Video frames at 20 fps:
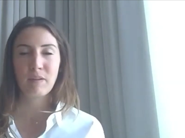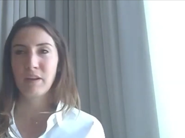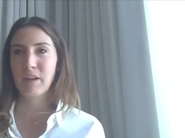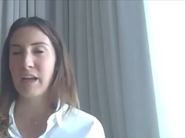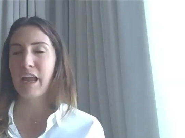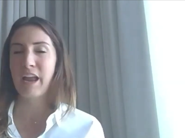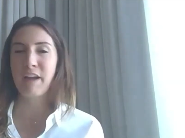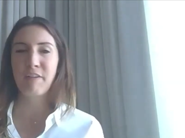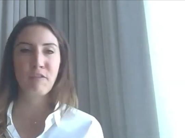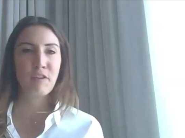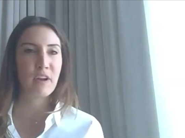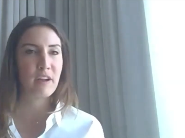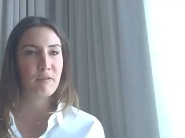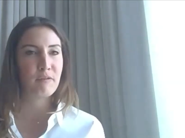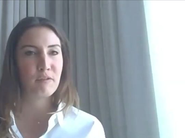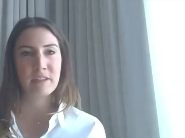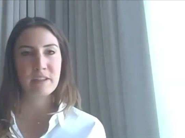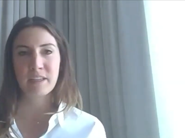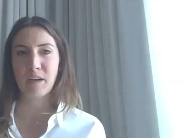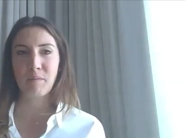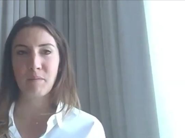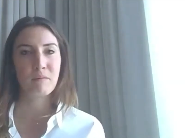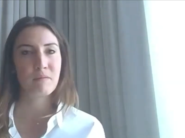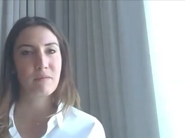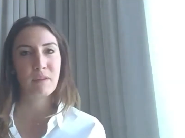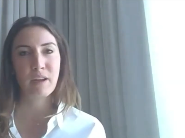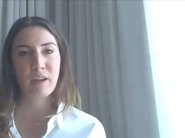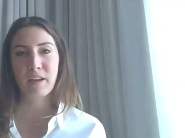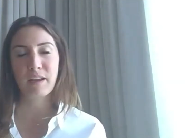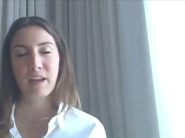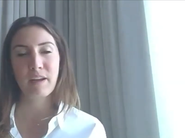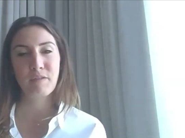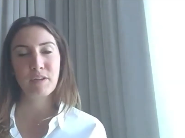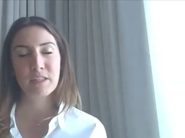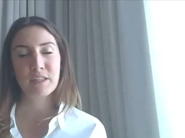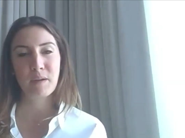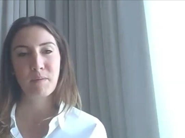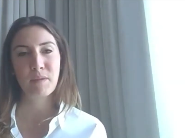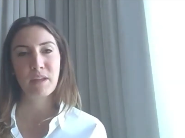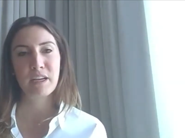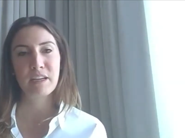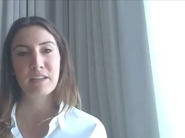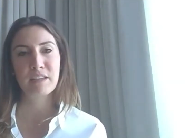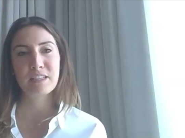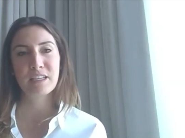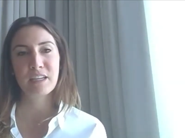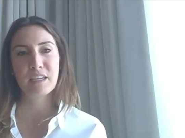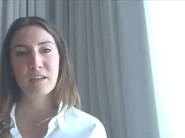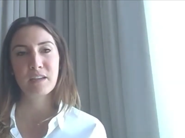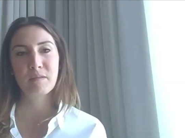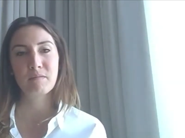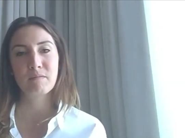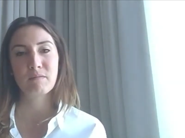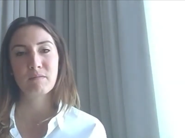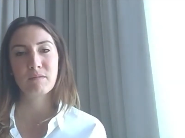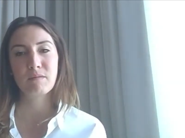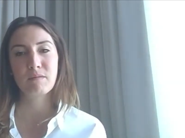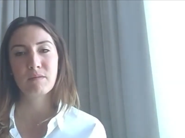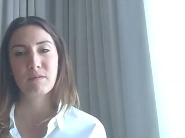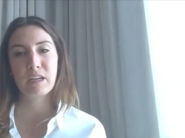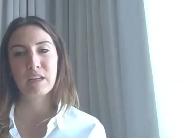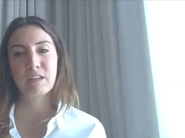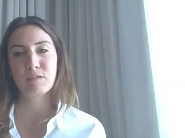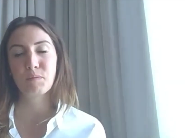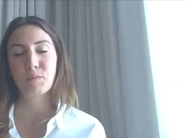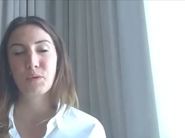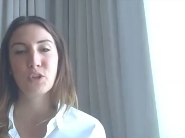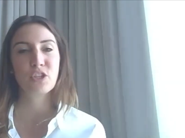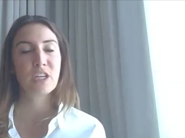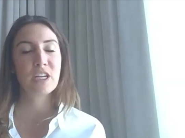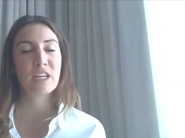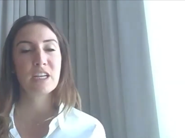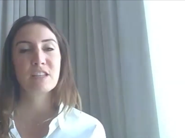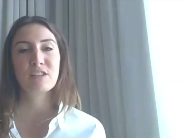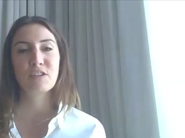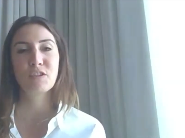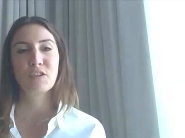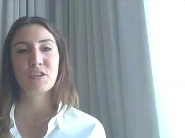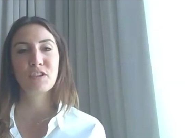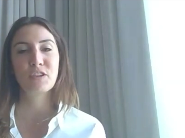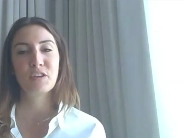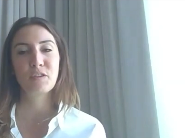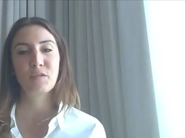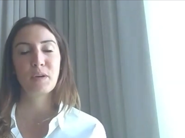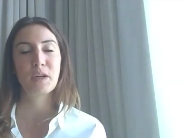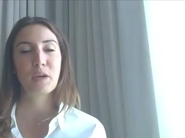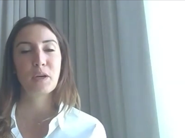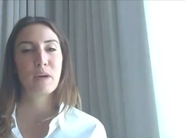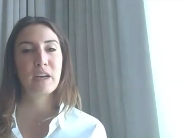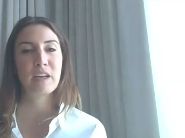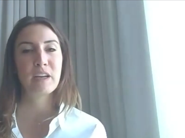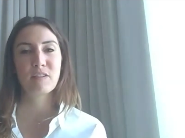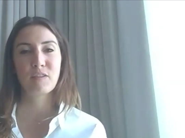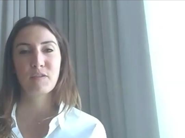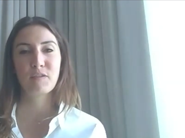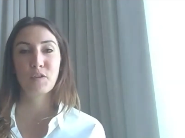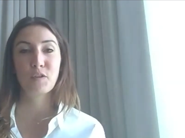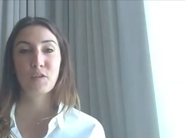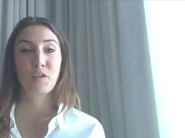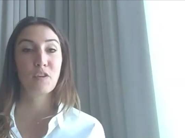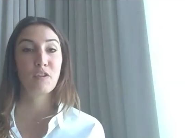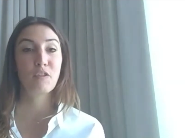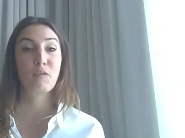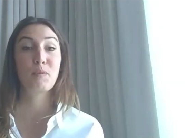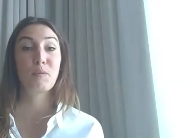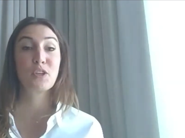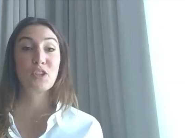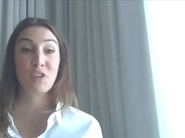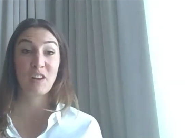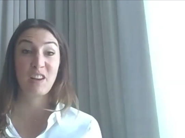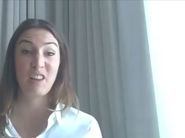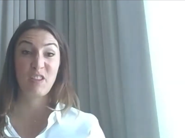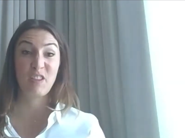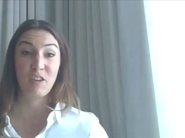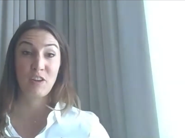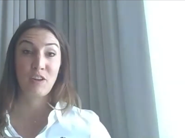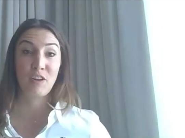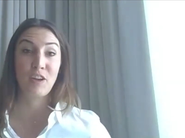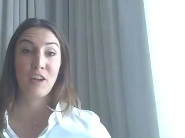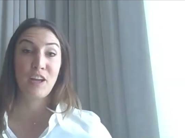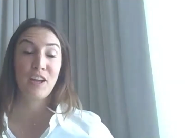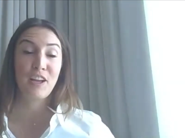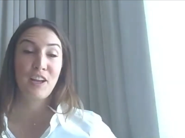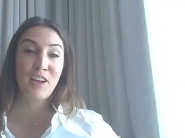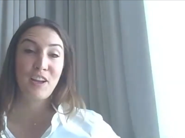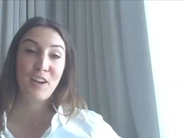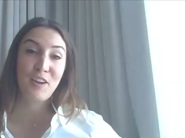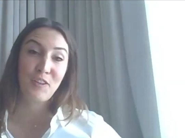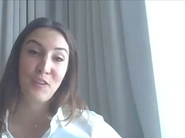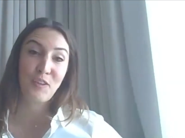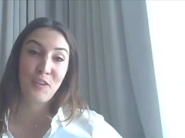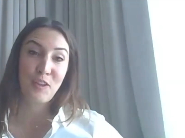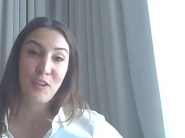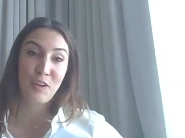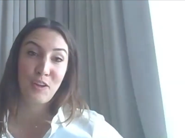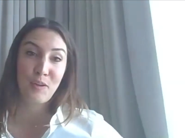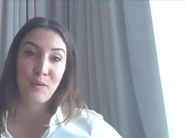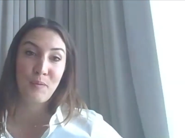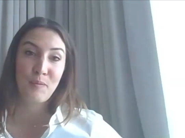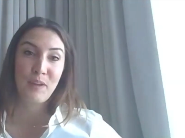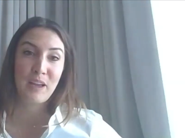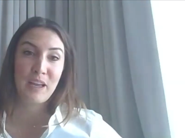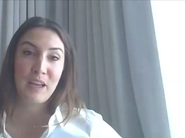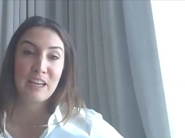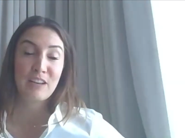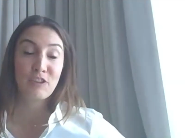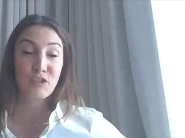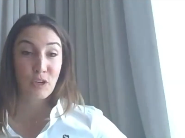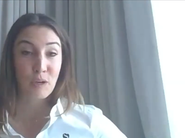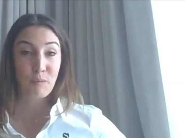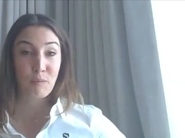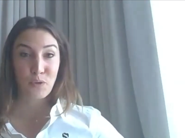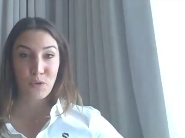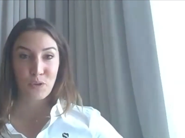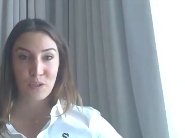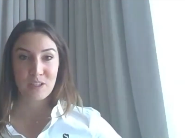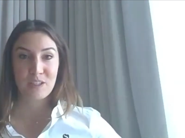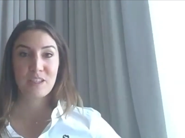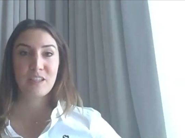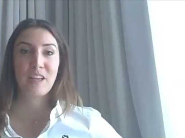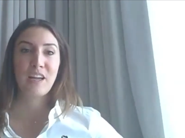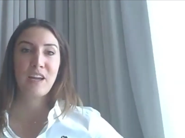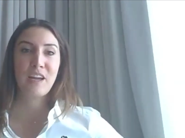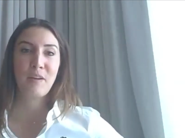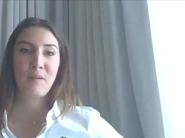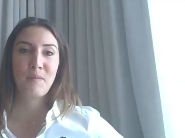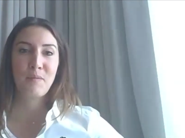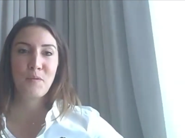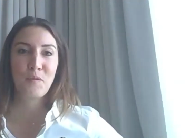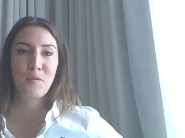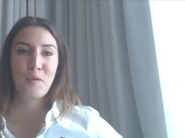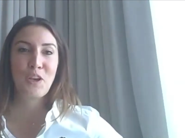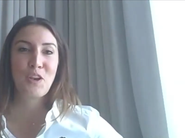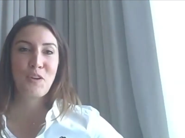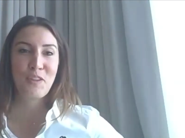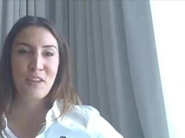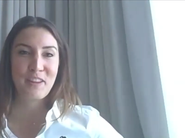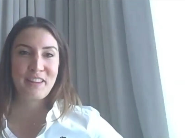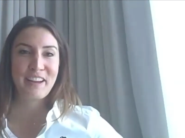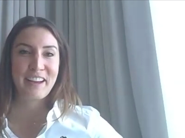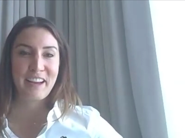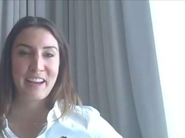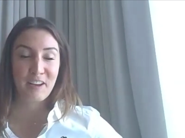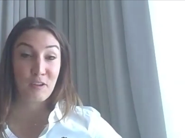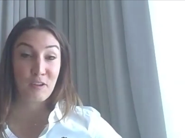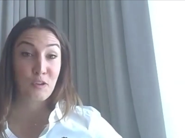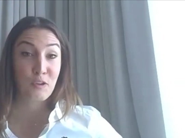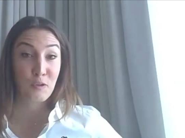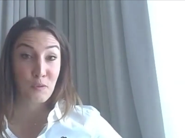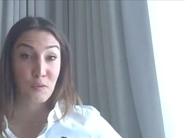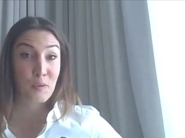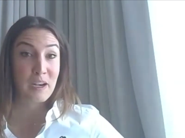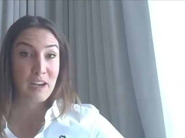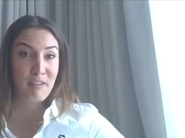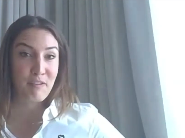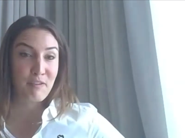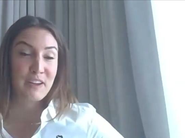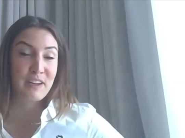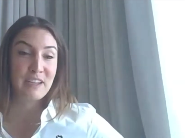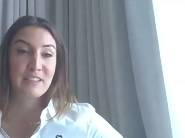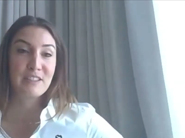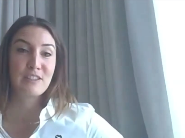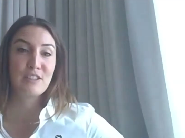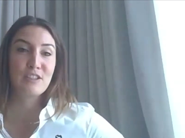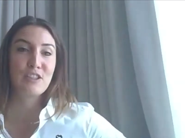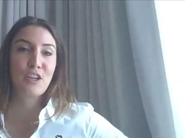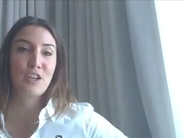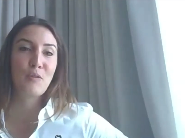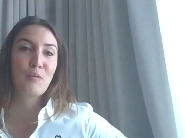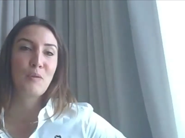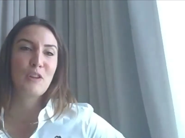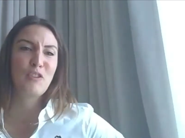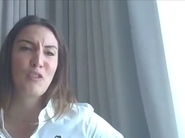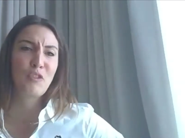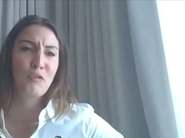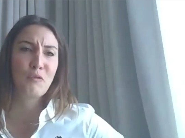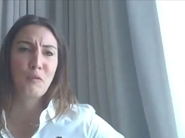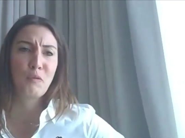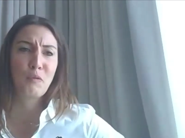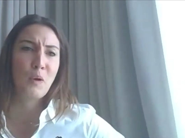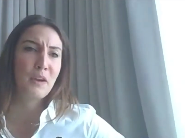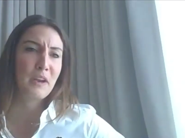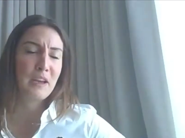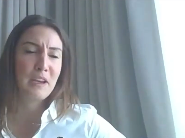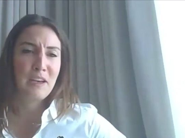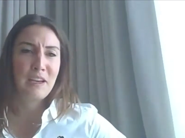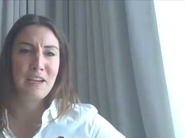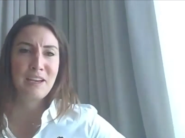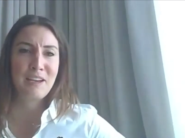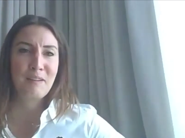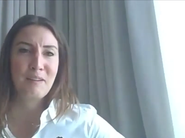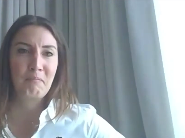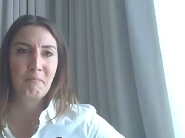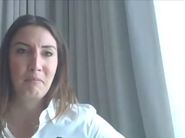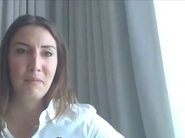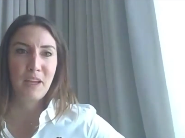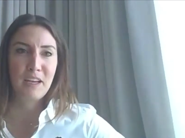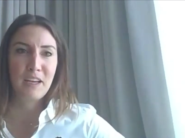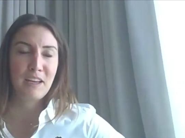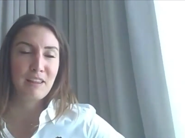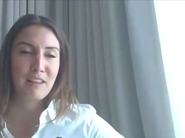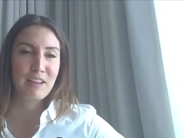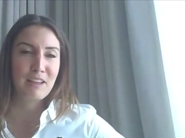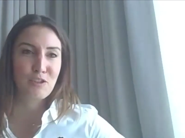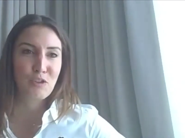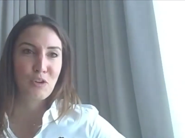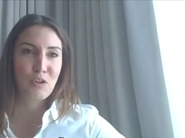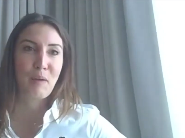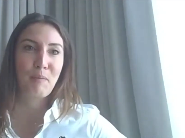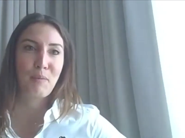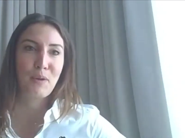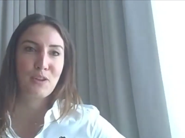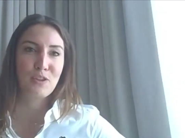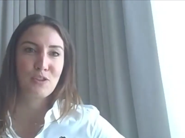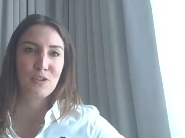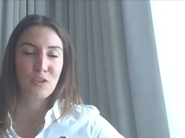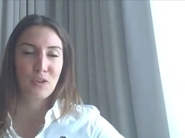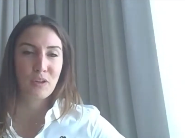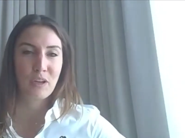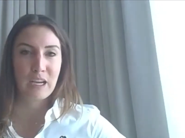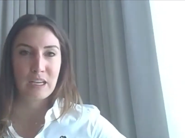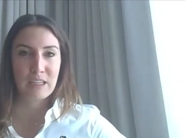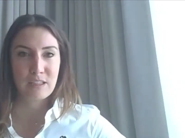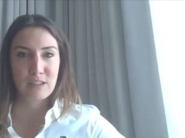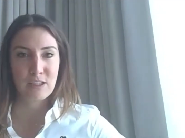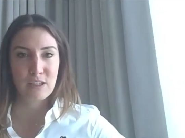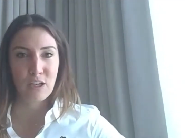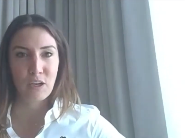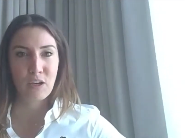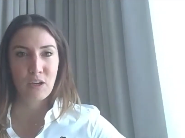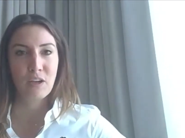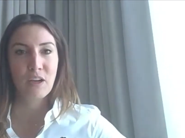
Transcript: every time there is a purchase or a request for especially also the electric boards, we know that they can go really fast. So we don't want anything to happen to your guests. So